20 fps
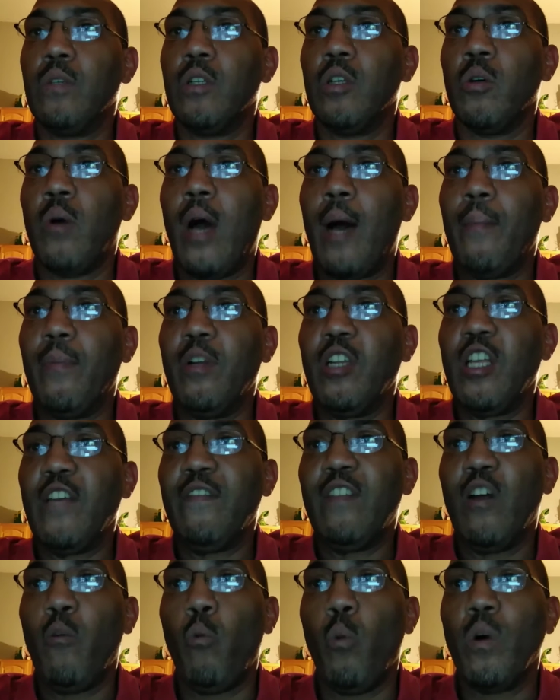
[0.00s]
I believe
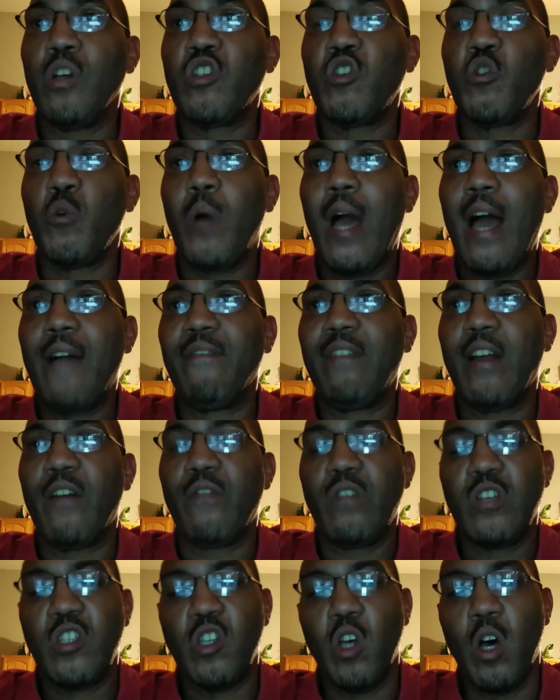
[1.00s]
that once you have that
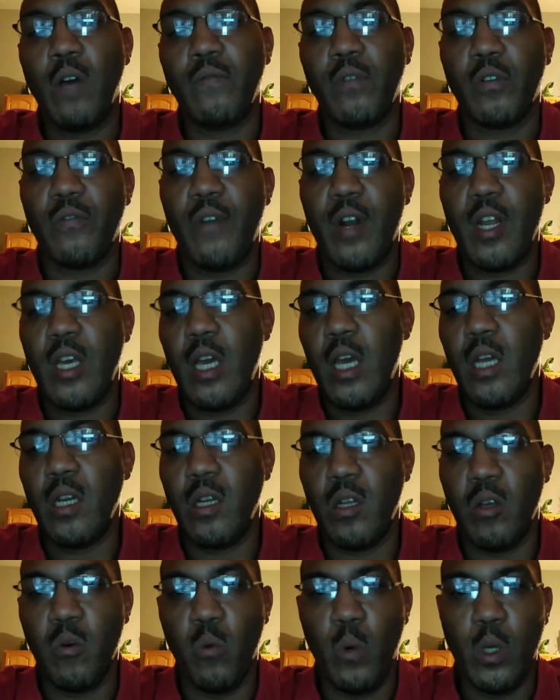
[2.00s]
resolve already in
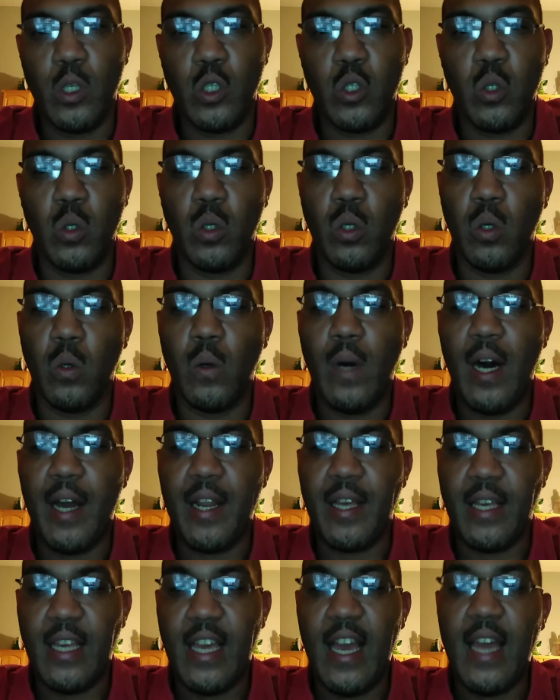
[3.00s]
you, once you know how
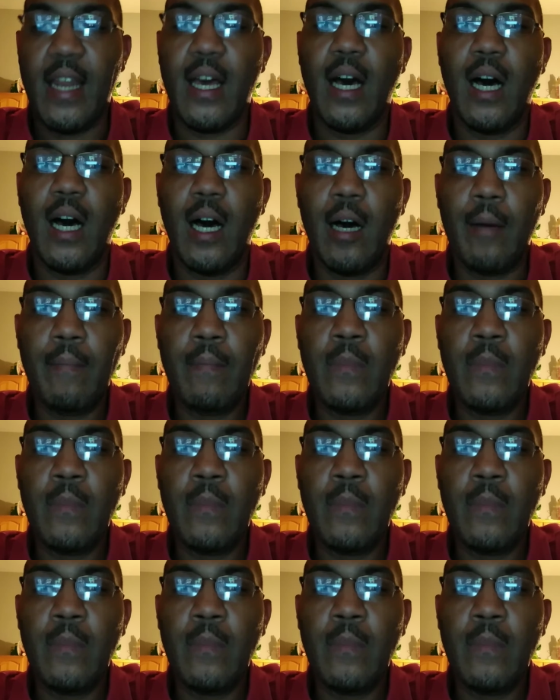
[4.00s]
to get up,